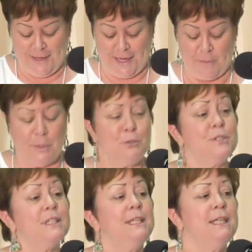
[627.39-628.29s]
and
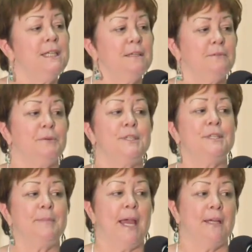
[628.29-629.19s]
mostly
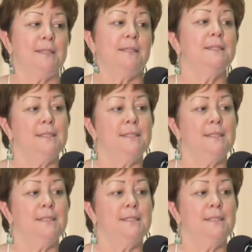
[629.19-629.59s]
respect